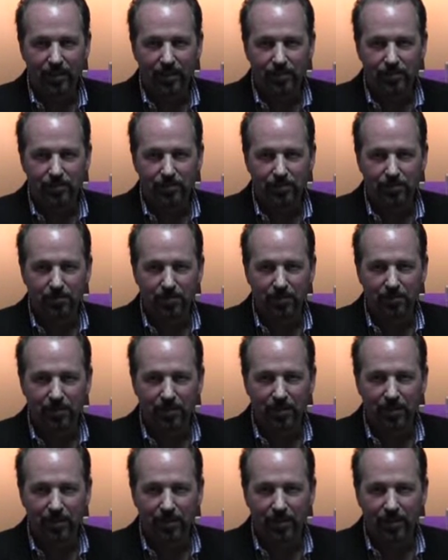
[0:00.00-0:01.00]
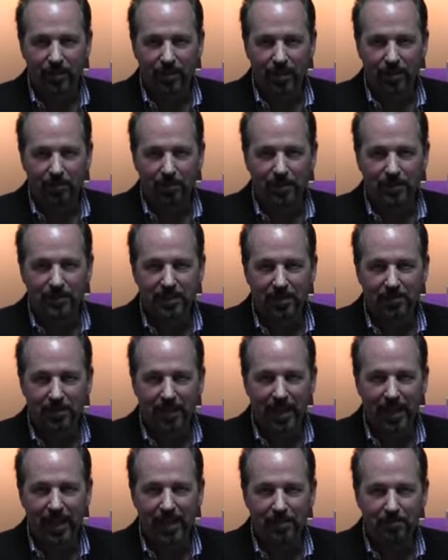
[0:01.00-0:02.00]
Those are the people there. And blood type
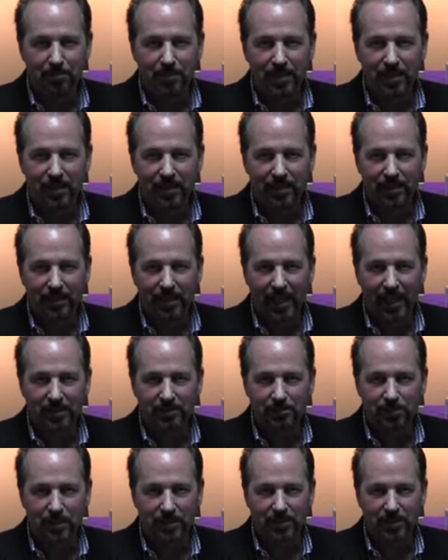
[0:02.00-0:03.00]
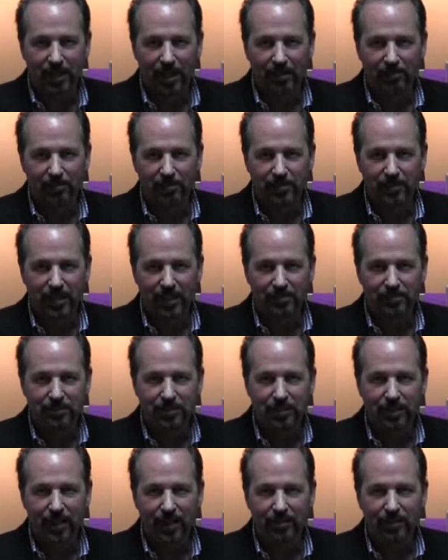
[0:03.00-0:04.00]
AB, the last blood type, was
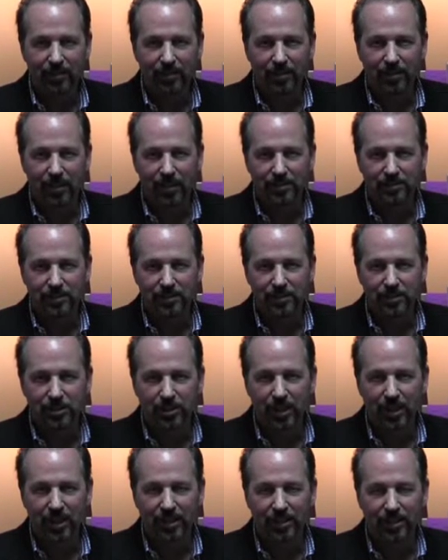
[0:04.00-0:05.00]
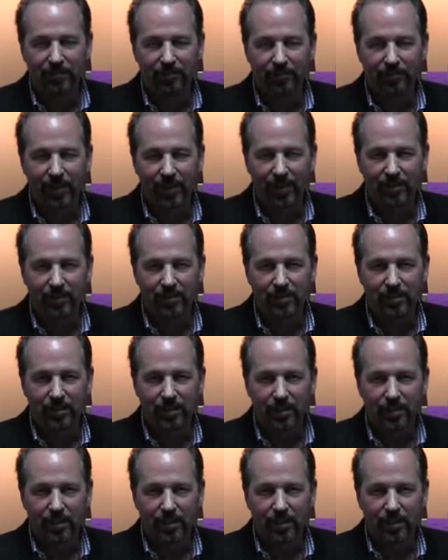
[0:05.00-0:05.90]
actually not genetically found.